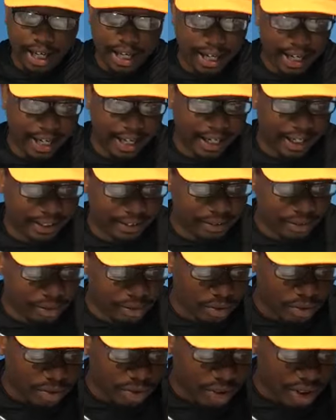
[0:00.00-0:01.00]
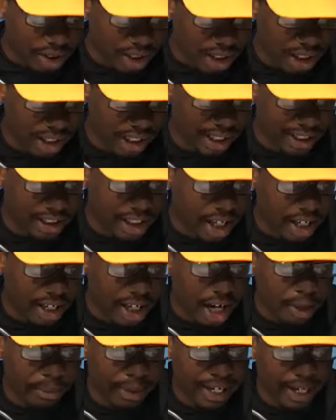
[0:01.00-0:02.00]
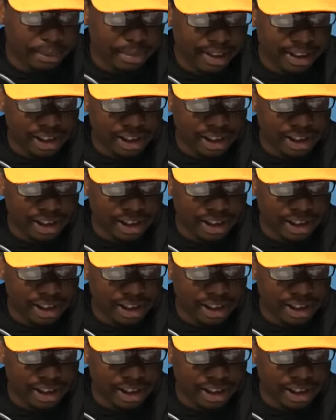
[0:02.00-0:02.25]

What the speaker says: and it started off with him